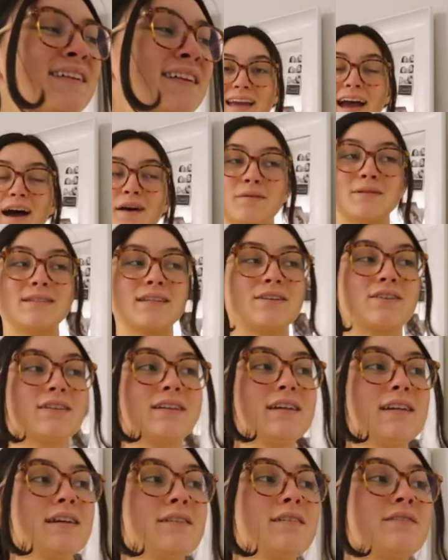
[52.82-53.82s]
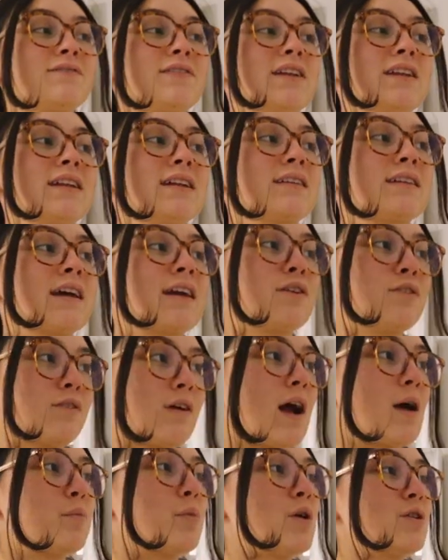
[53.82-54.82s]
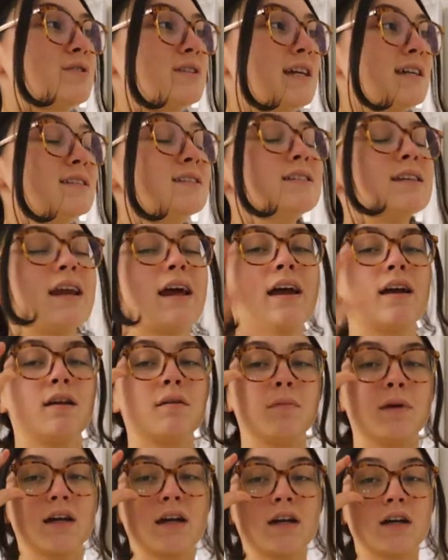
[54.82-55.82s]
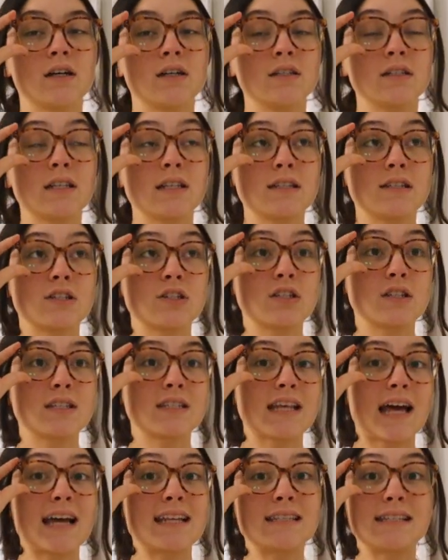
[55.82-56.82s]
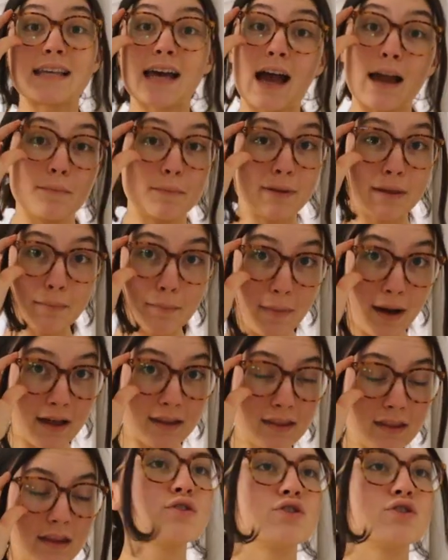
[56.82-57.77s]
Yeah, I was literally feeling like crap all day today because it's just that time of the month.